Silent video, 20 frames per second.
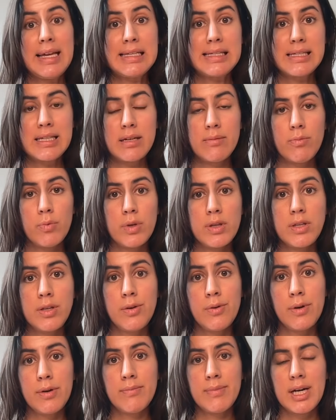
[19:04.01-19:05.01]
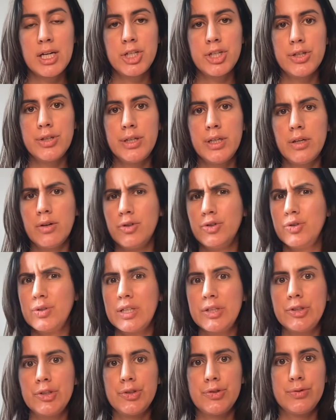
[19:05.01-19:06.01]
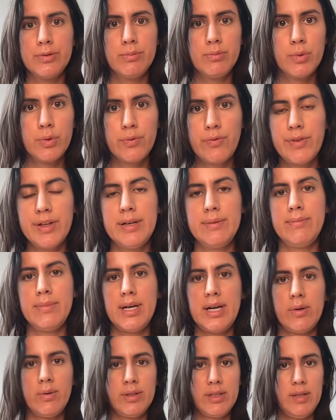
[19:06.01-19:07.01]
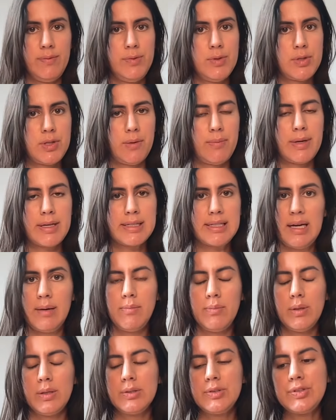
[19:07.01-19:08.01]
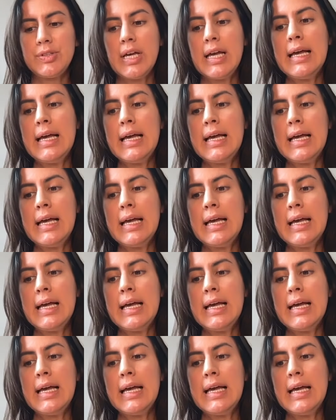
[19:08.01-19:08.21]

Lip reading: them with new imagery, or you can just remove them. I will give you some examples.